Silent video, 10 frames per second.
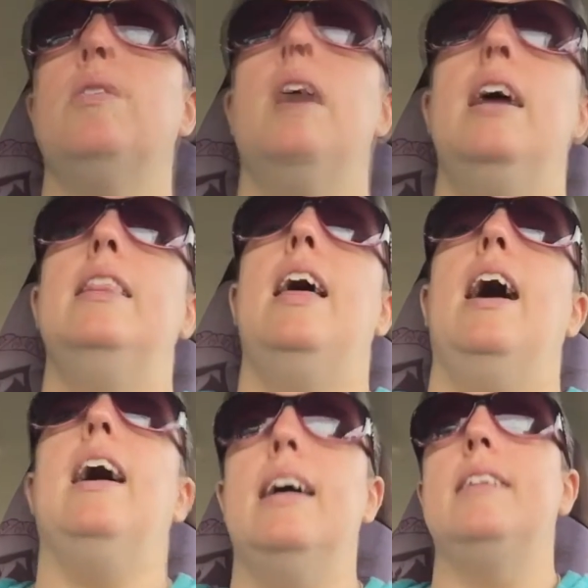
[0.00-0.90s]
I find
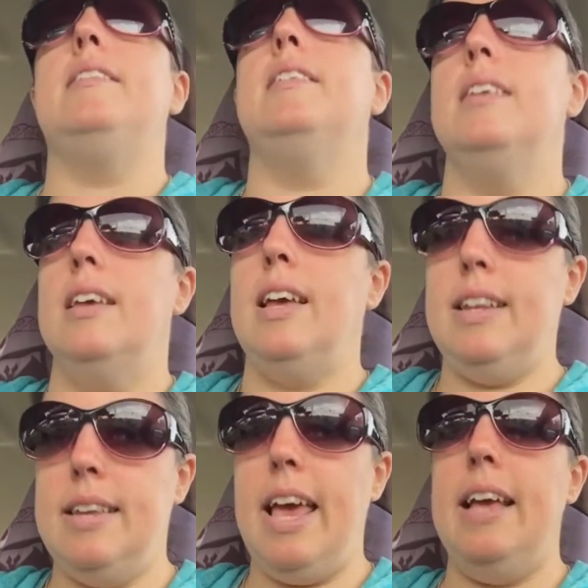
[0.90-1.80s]
that
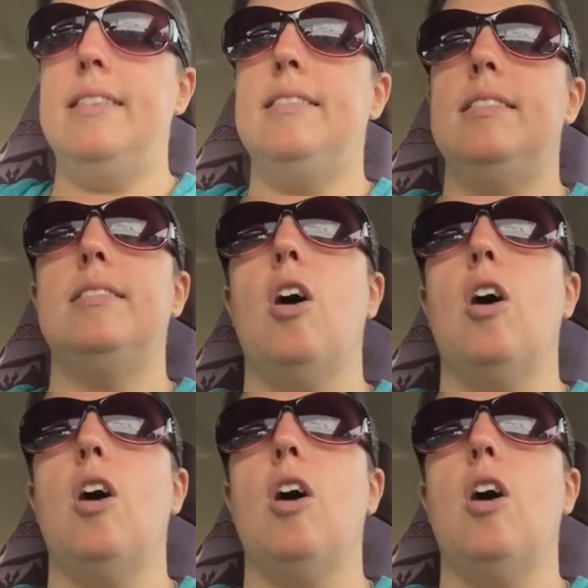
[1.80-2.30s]
it tastes